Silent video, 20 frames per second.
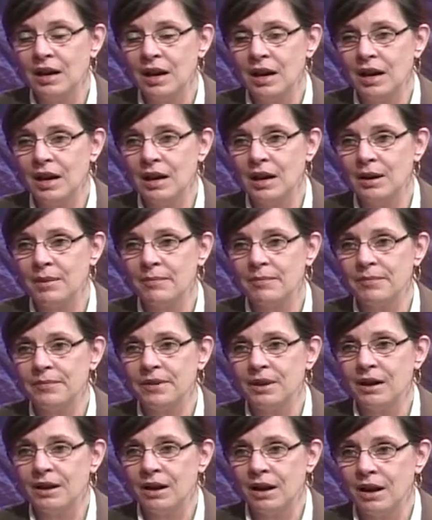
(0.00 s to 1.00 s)
Mm-hmm.
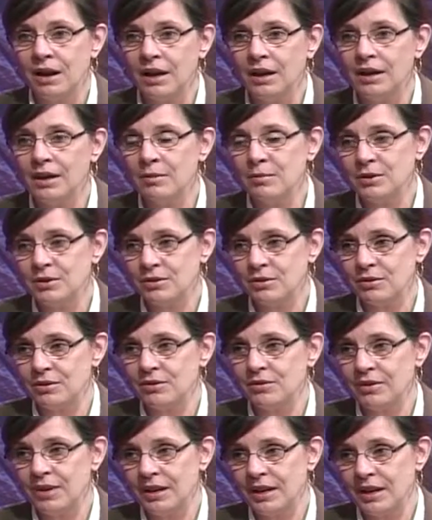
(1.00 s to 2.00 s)
I am a
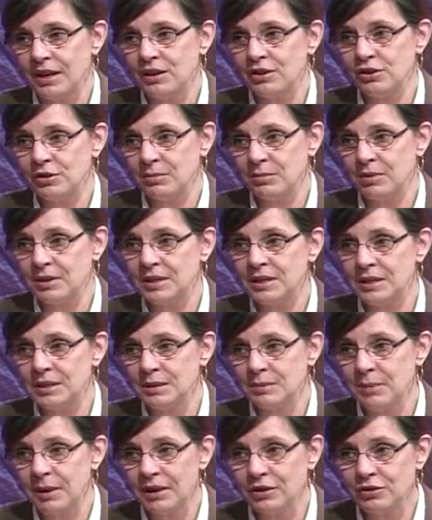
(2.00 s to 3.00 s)
certified age in place
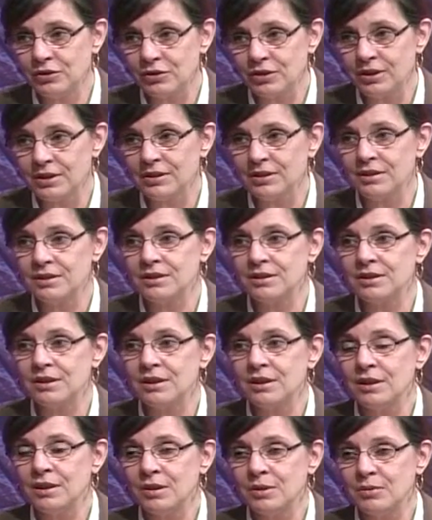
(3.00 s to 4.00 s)
specialist,
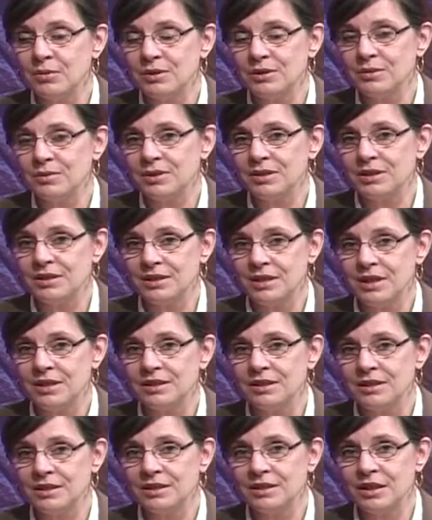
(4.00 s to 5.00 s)
which was a
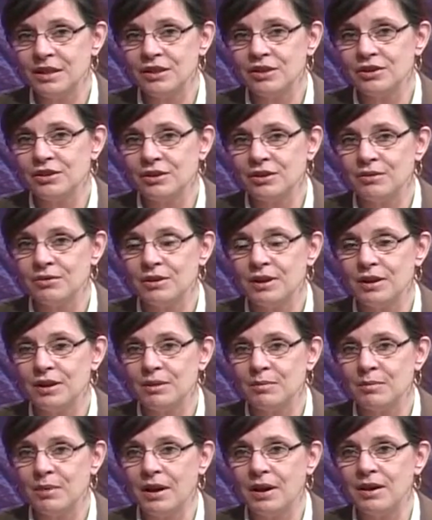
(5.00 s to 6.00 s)
designation
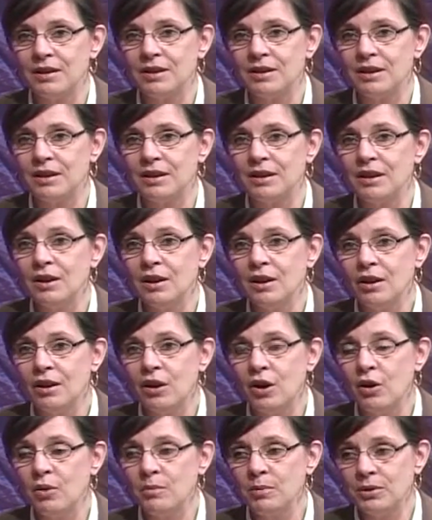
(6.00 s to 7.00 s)
created by the
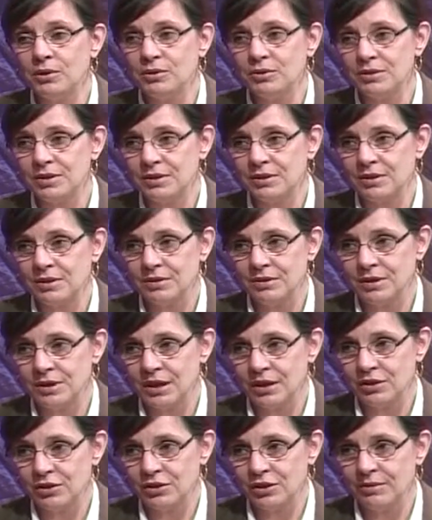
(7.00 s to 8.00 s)
Home Builders
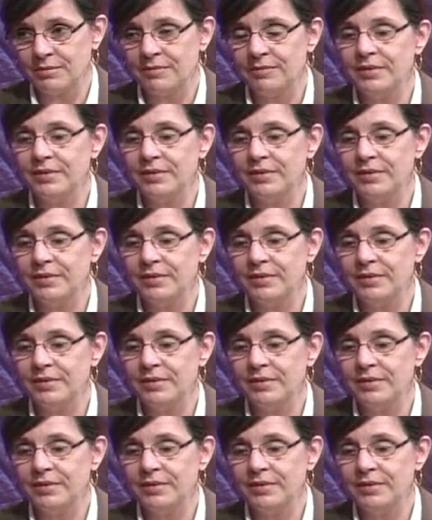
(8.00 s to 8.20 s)
Association.